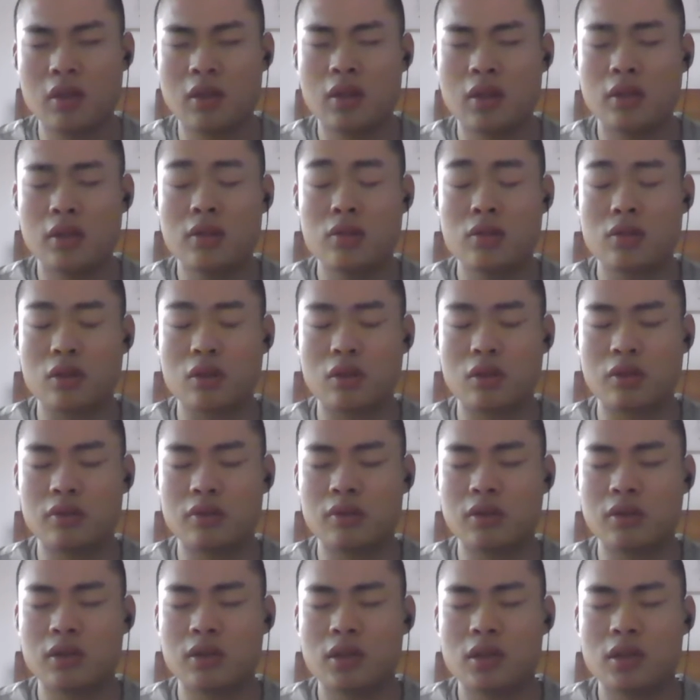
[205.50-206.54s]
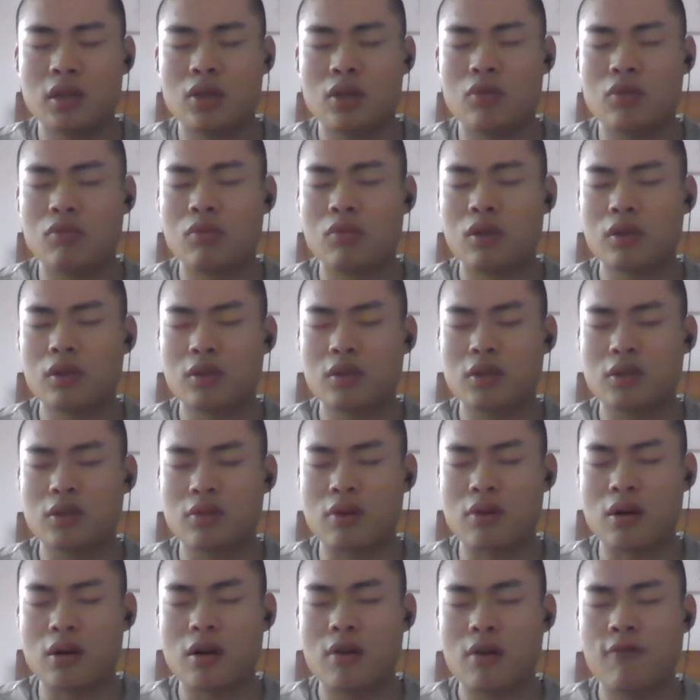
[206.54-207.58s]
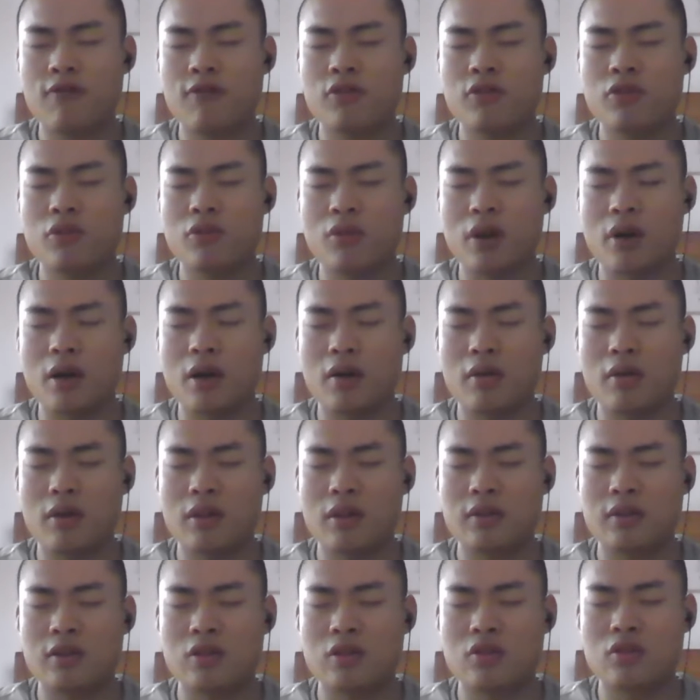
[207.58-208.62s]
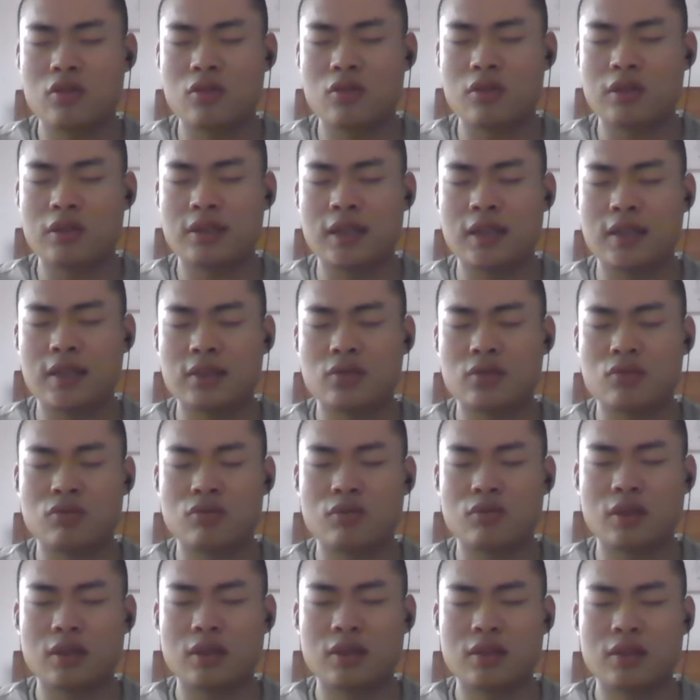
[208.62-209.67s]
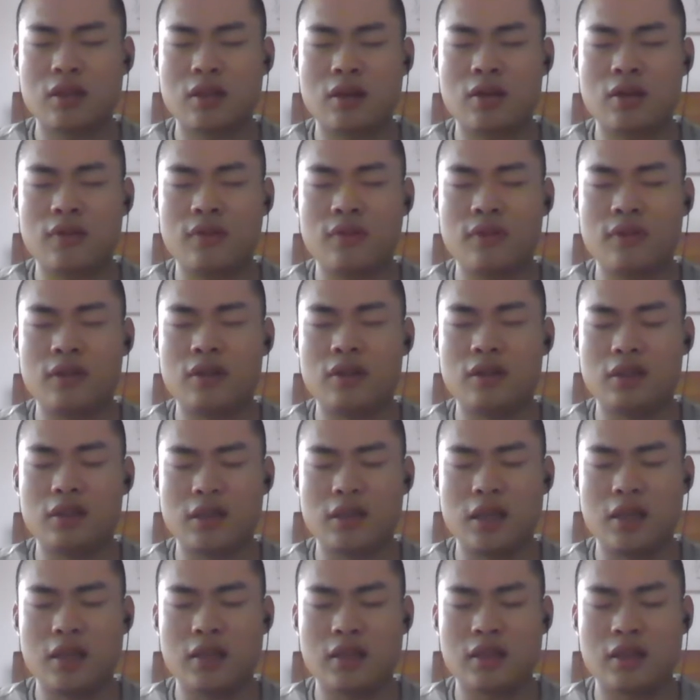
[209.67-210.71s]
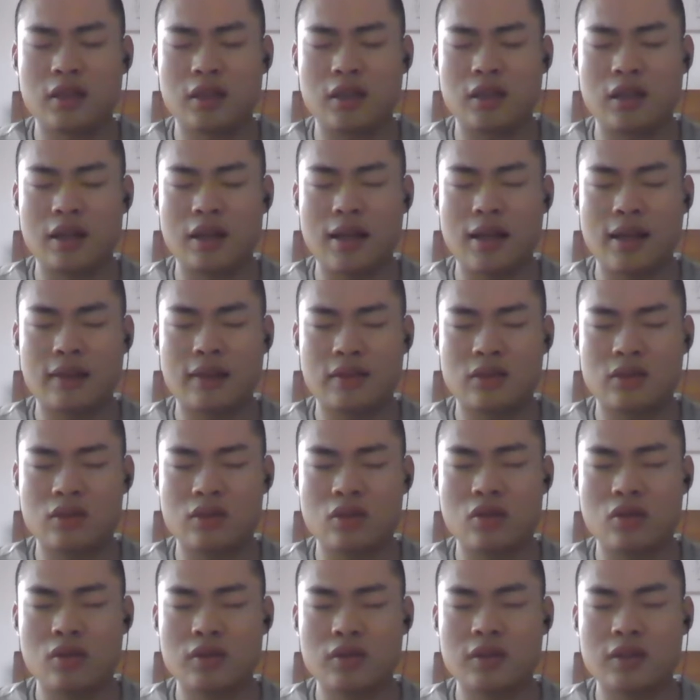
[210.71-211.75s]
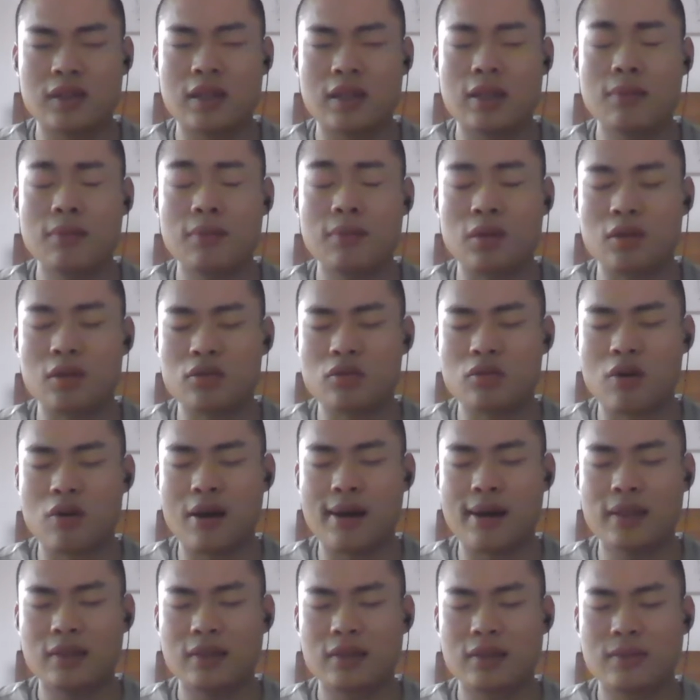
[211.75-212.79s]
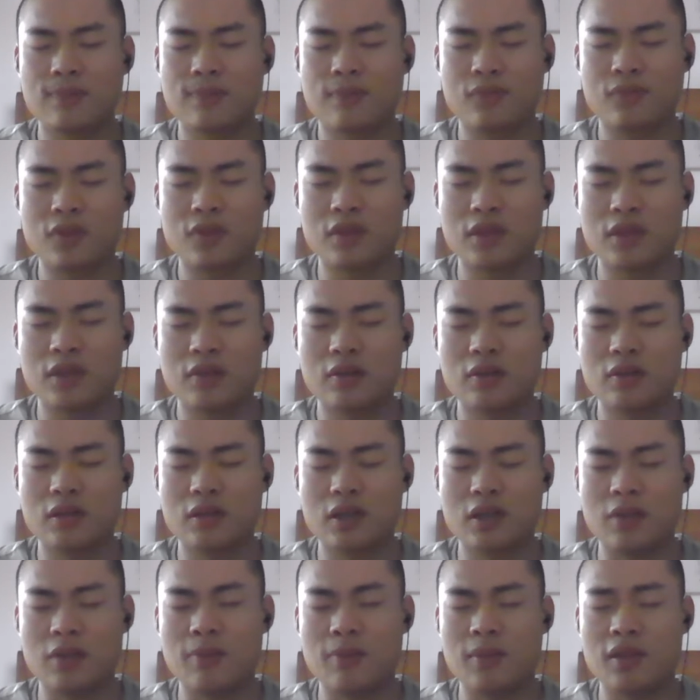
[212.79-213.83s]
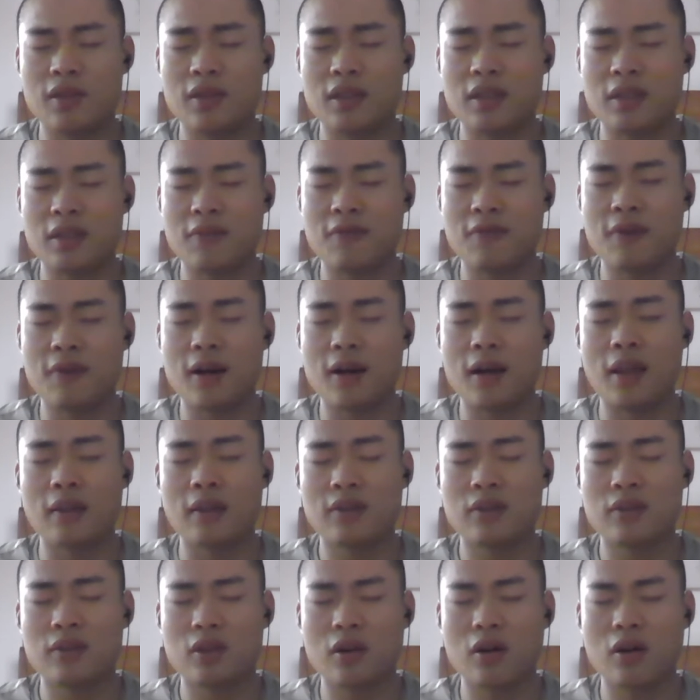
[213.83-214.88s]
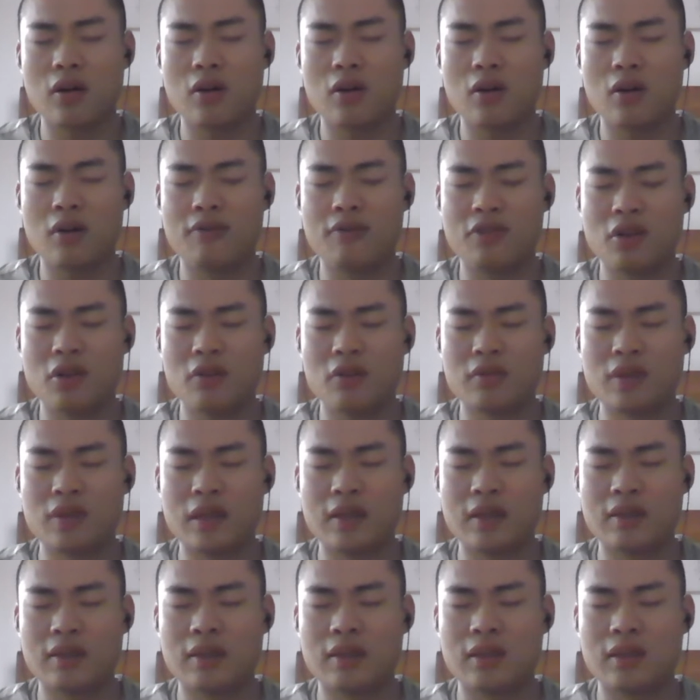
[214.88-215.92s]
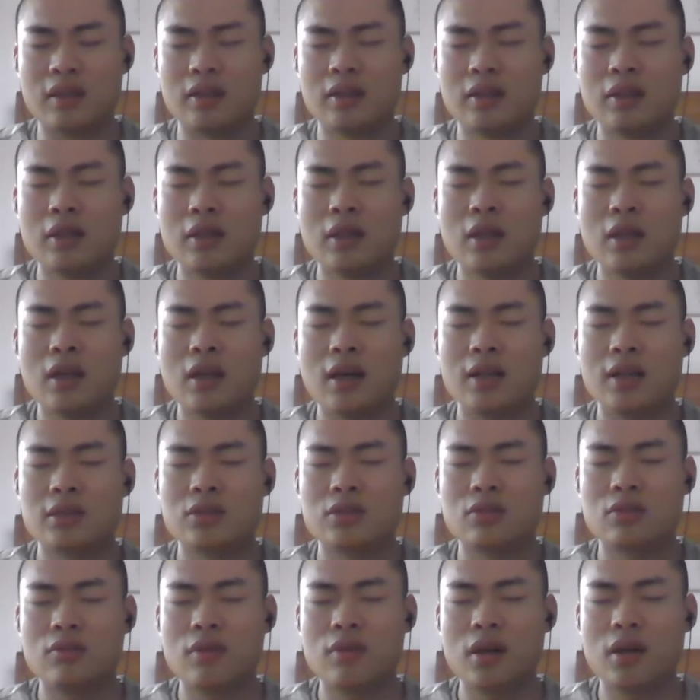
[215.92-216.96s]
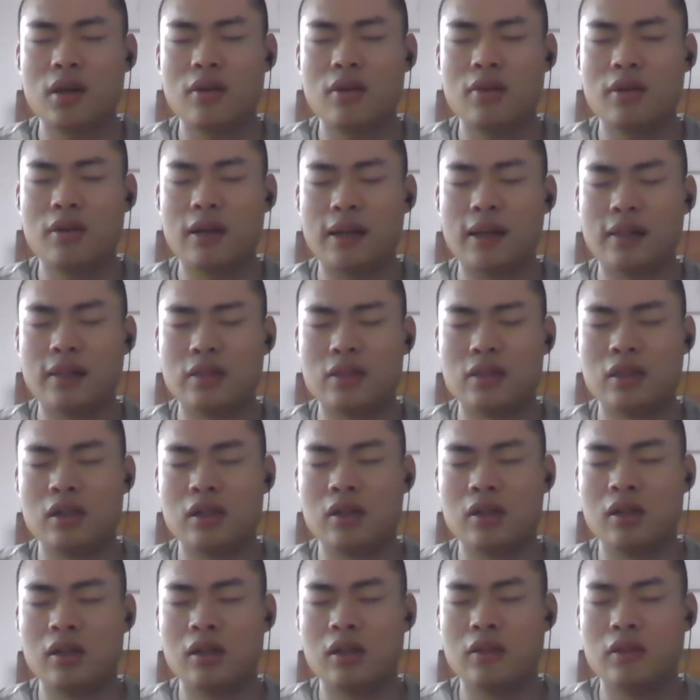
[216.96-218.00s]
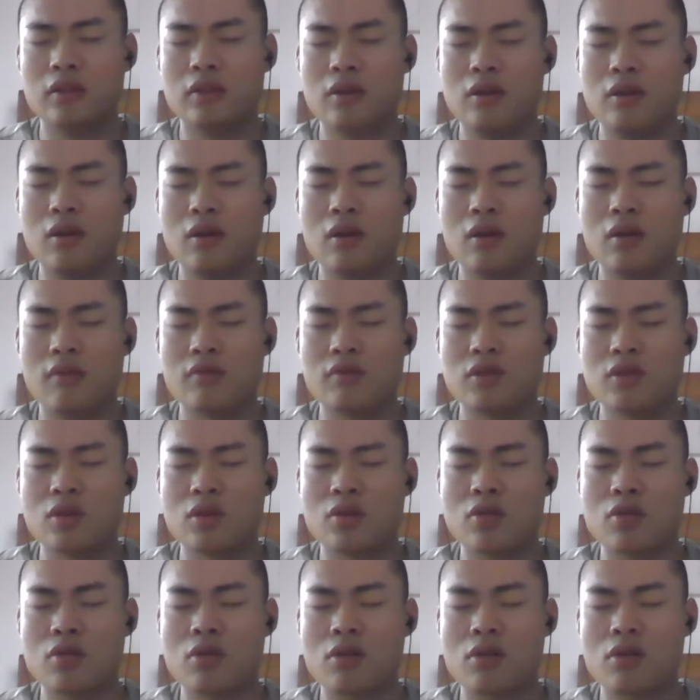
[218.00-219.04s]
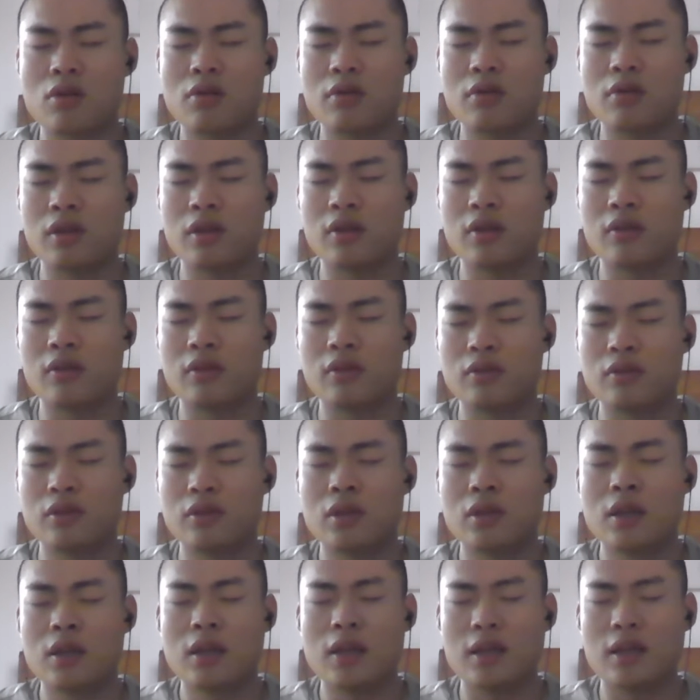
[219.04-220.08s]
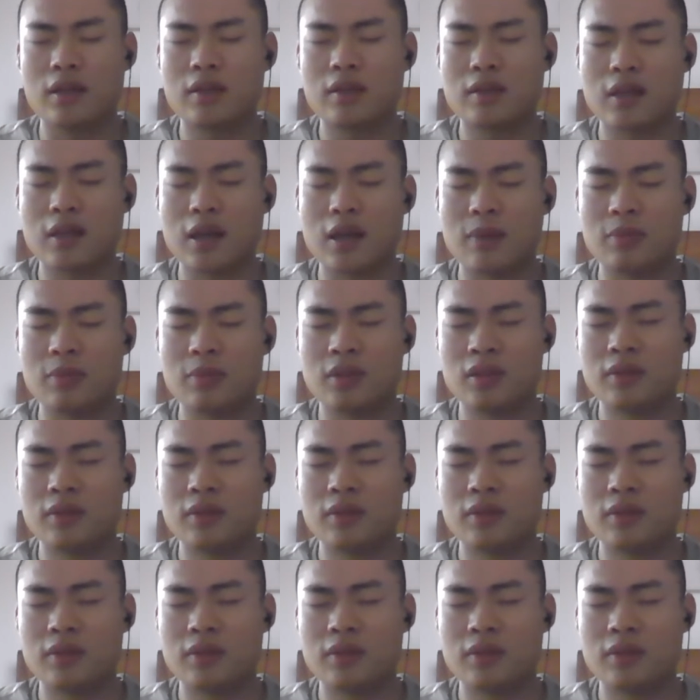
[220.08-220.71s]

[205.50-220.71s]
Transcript: So what GraphQL essentially does to the server is it collects your schema, right? Your schema defines all of your data as well as all of the queries except